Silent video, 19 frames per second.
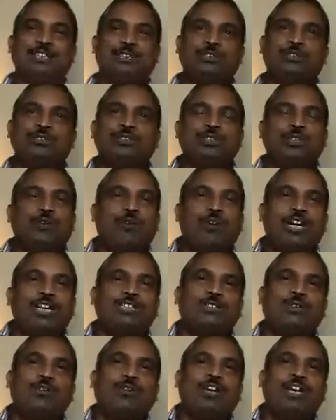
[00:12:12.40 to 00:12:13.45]
So
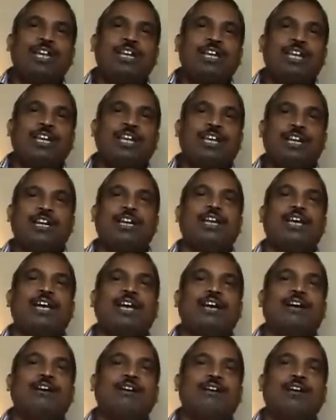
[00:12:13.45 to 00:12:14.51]
slowly, in
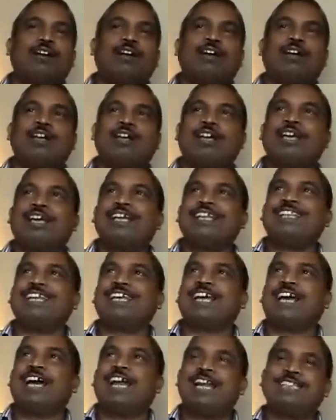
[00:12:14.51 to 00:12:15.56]

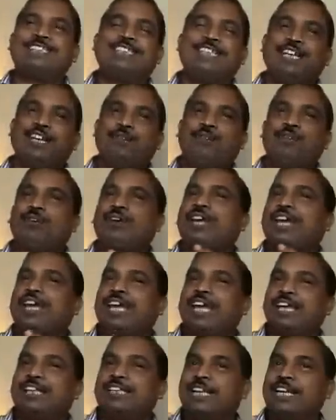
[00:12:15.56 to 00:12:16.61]
the caressing,
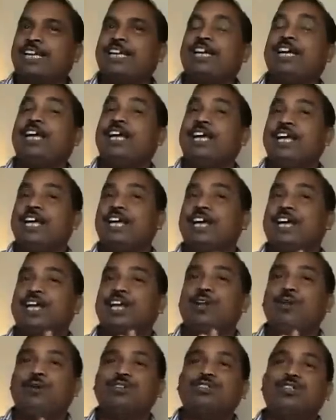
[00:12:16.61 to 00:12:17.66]
then
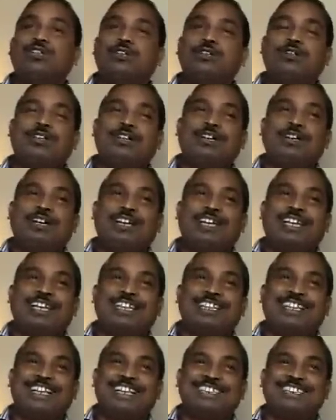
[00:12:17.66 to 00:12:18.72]
Criojot,
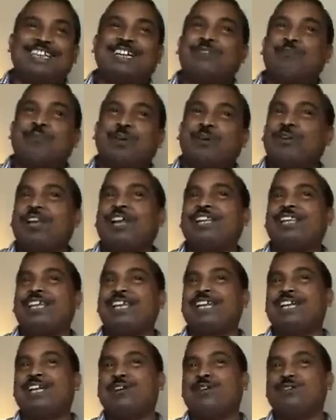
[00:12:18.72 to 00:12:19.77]
there is a peculiar
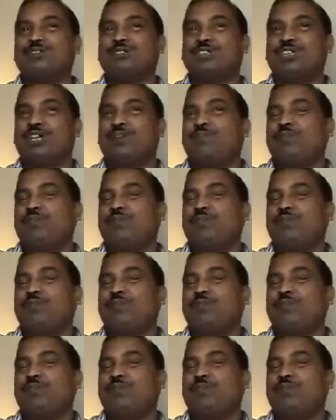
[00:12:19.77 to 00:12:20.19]
thing in Criojot.